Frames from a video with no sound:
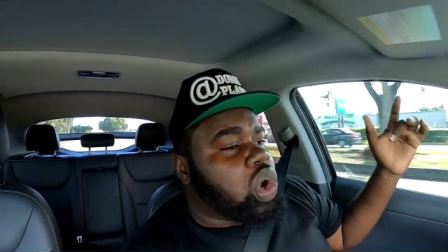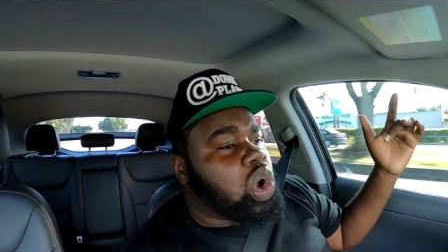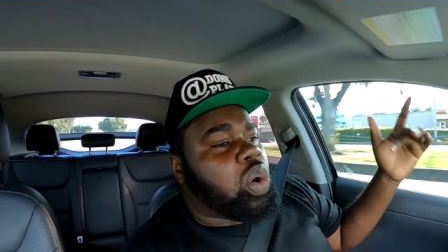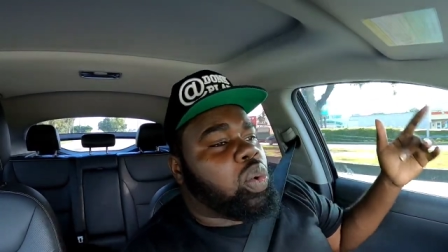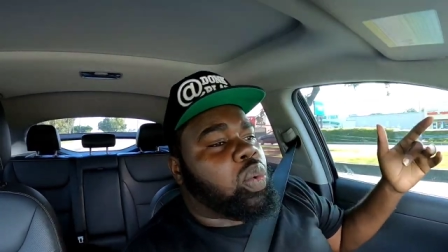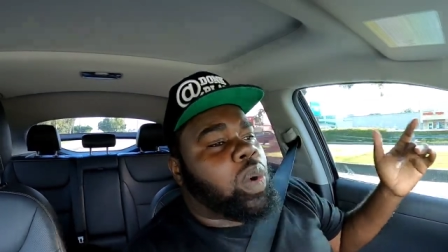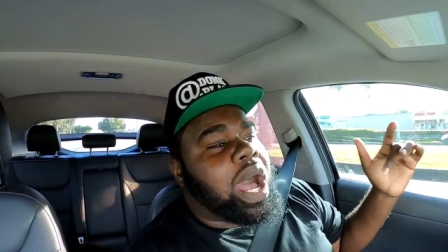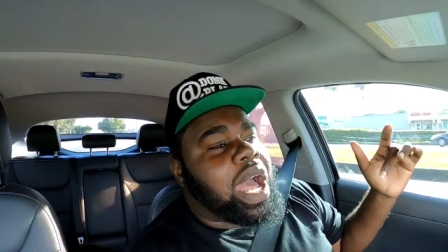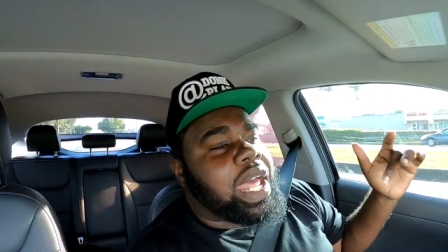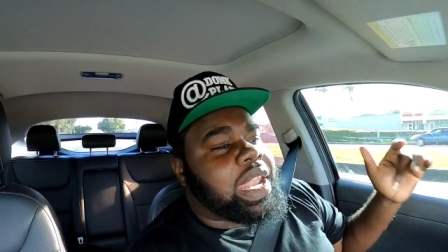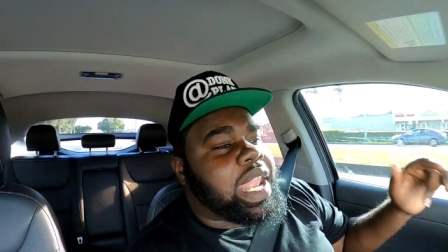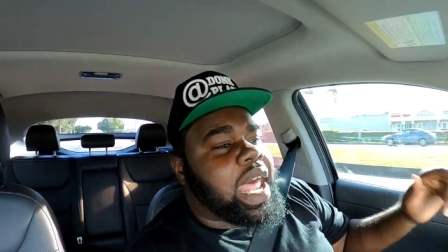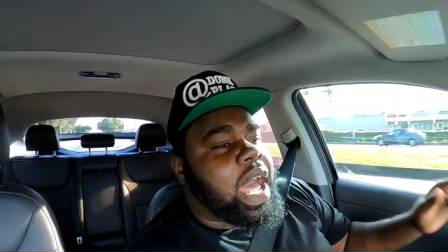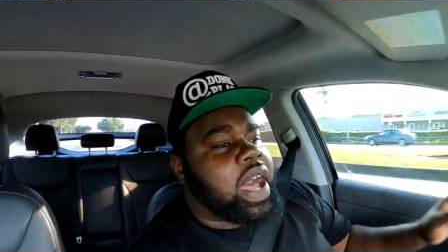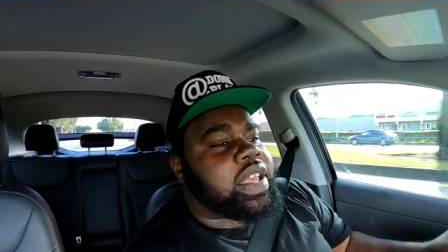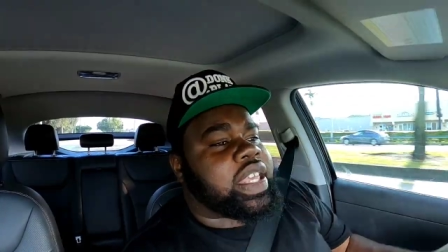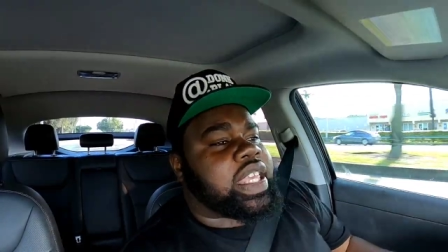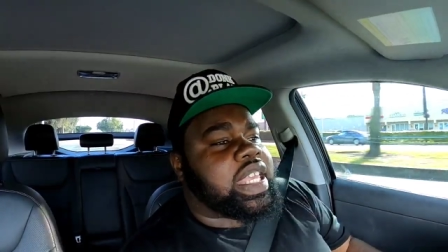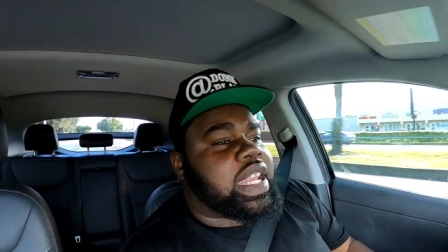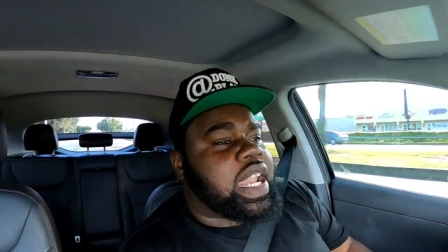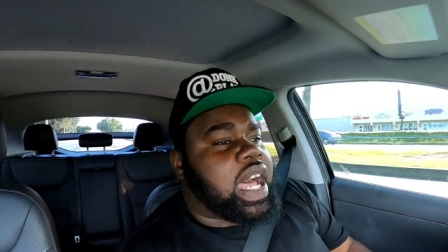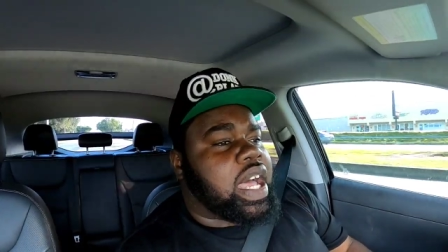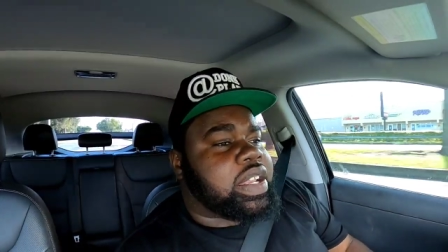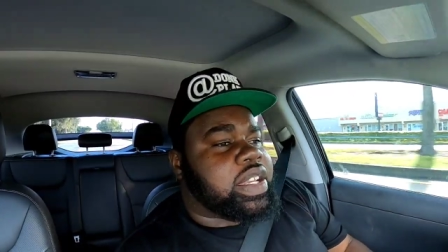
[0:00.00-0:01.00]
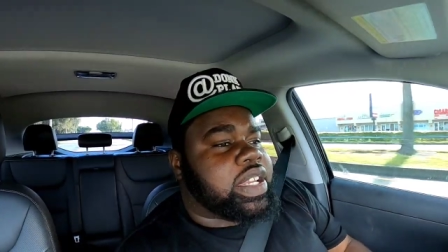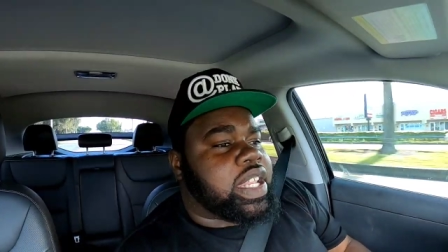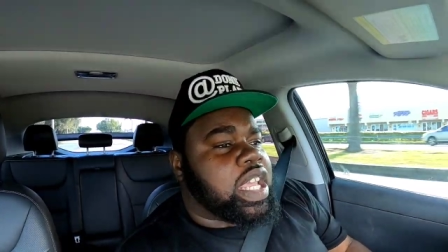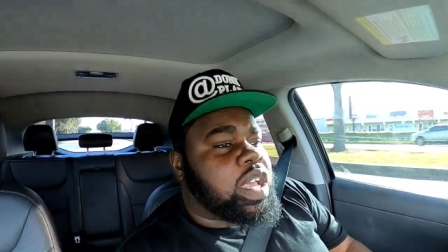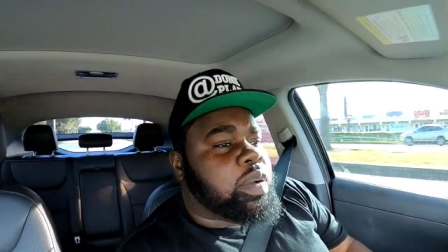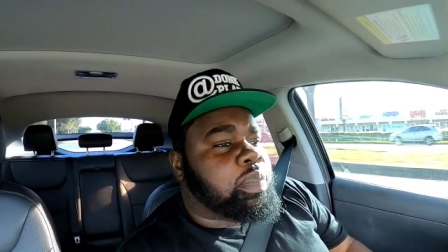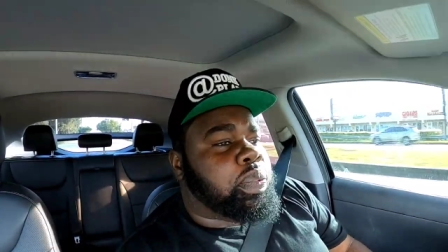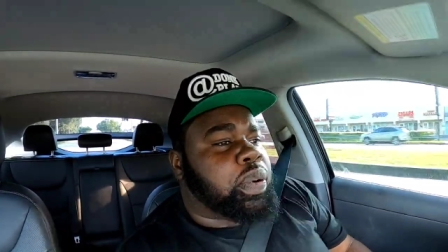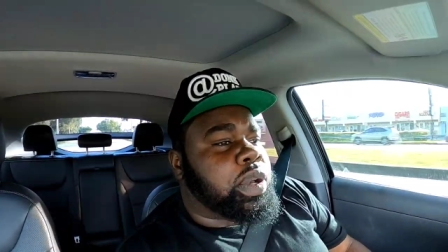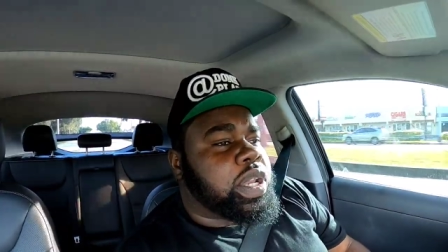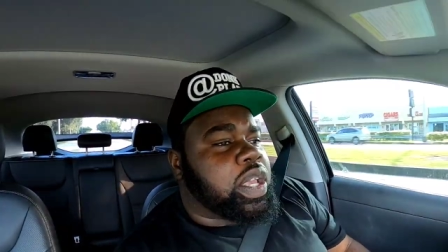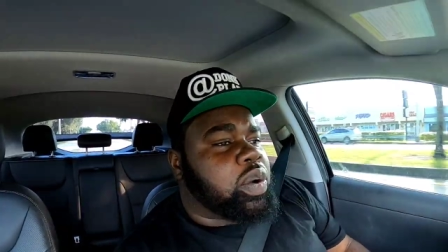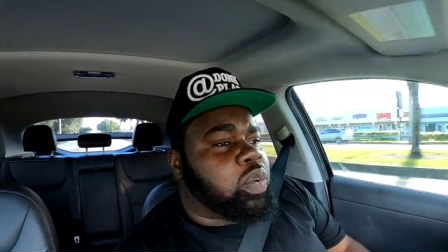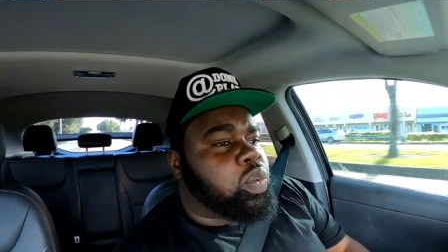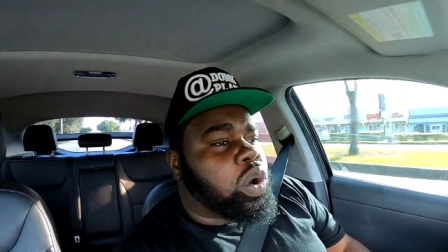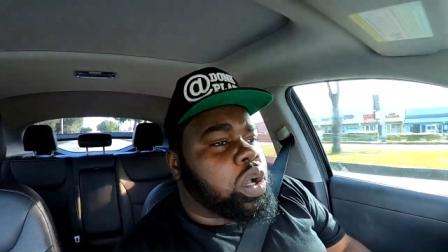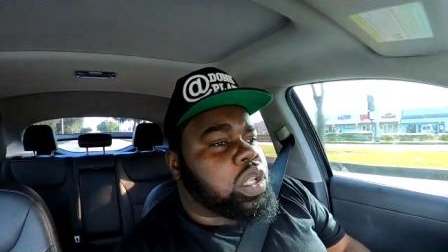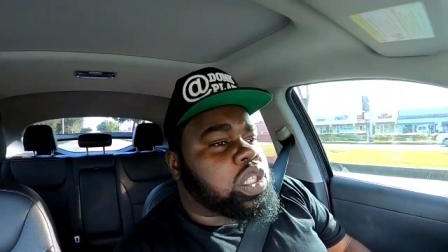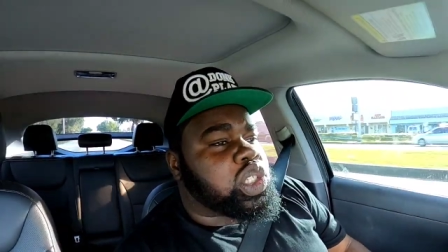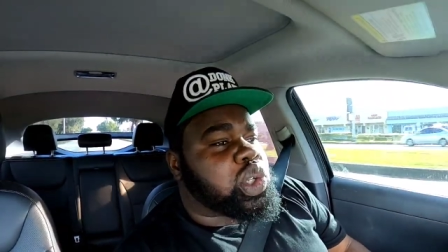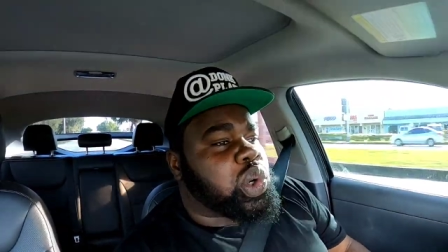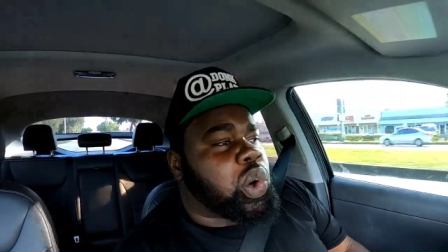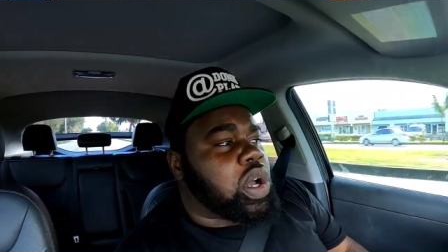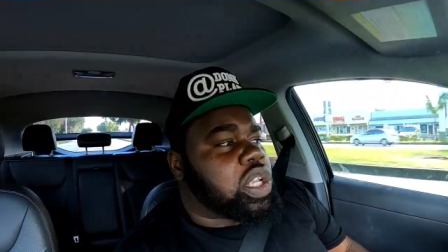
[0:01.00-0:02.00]
Why not get out there and put in
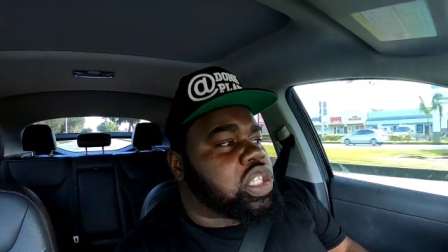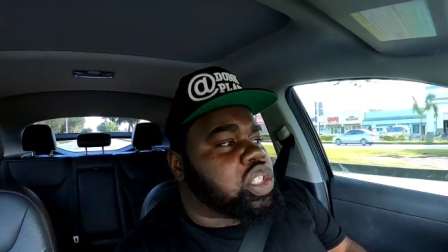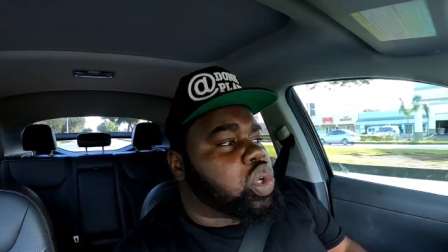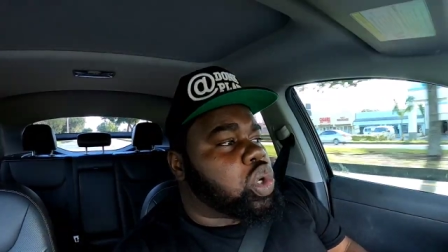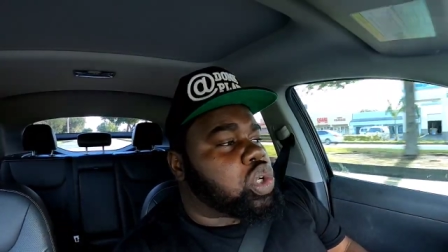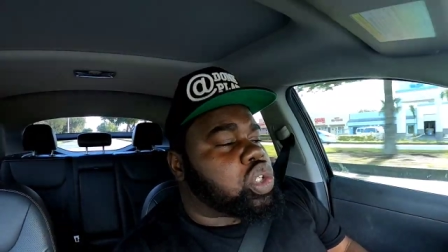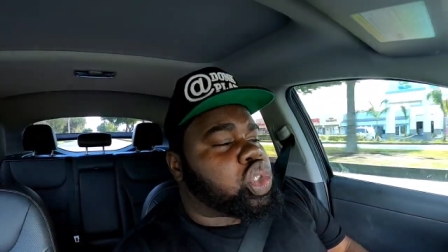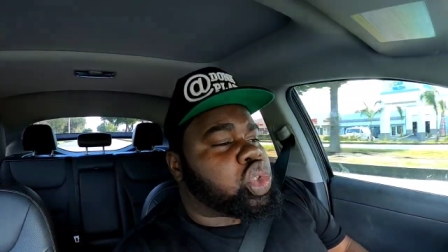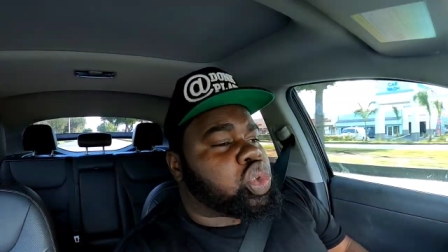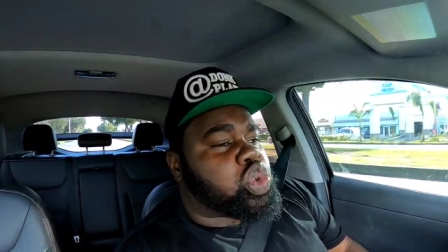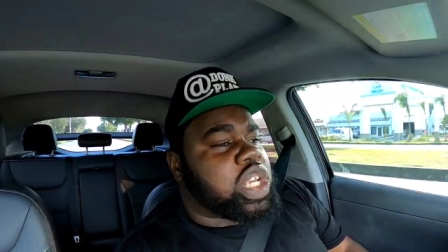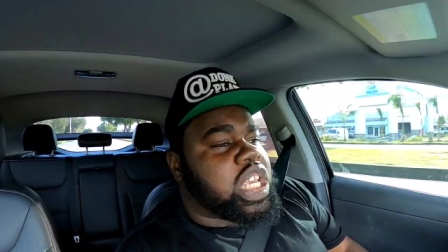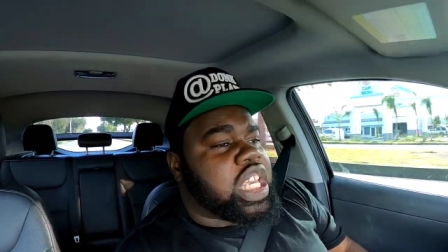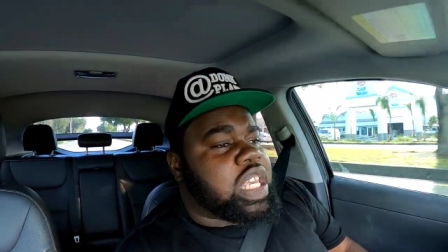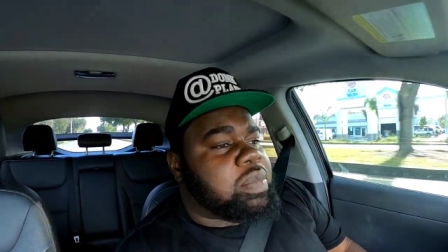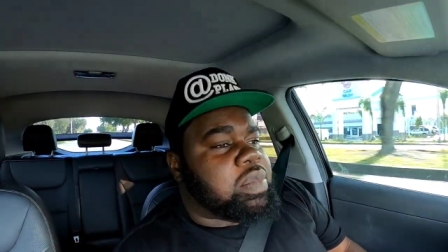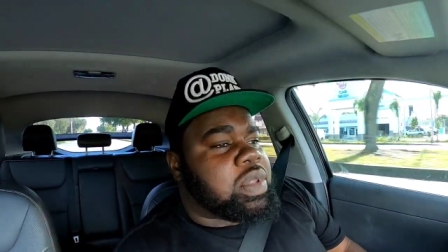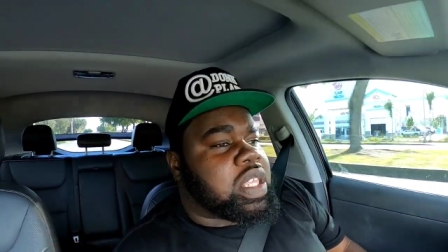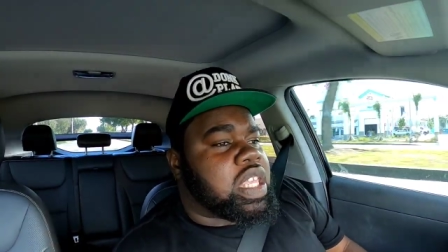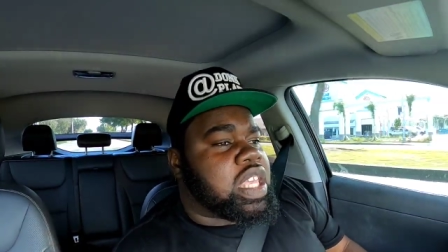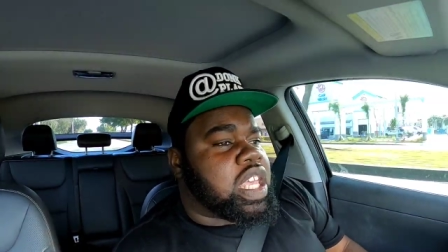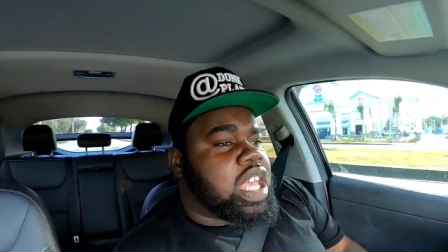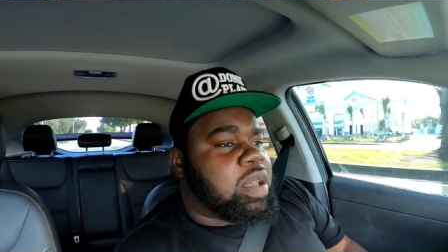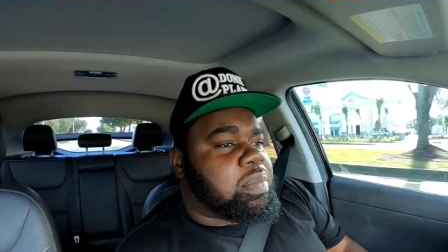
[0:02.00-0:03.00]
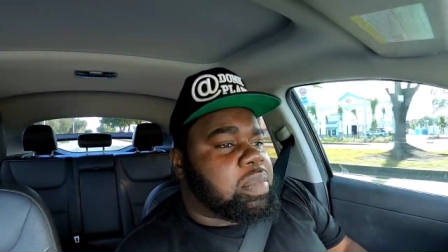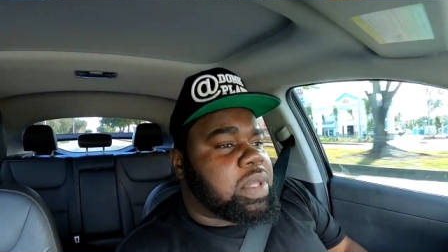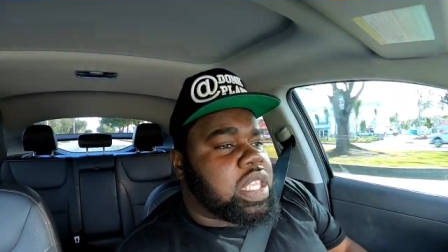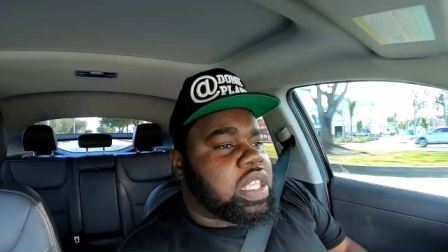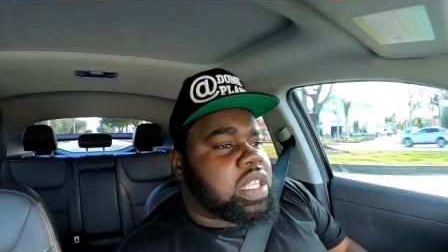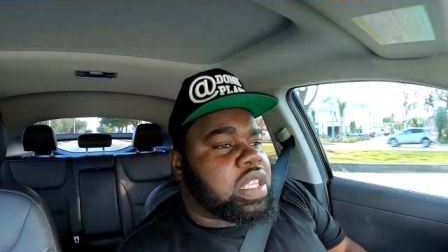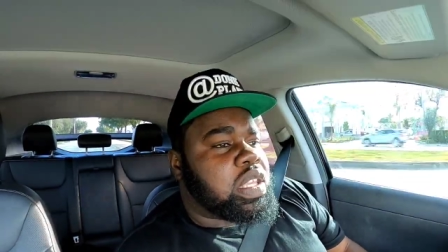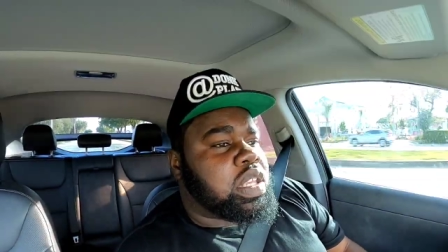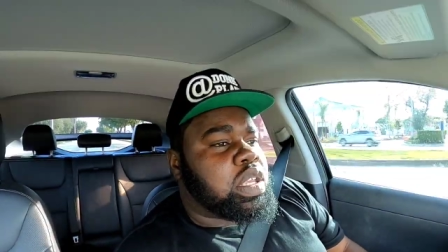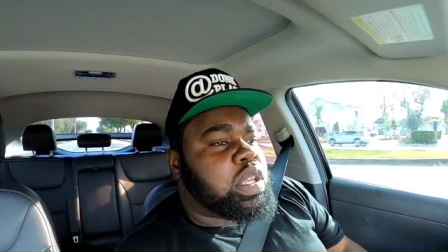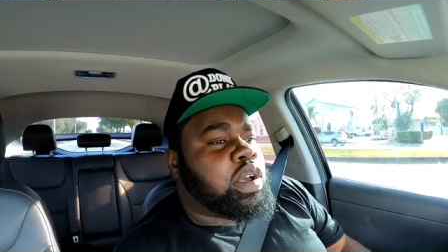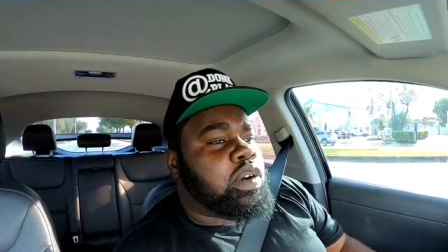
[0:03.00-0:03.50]
work towards your dream? You hear me?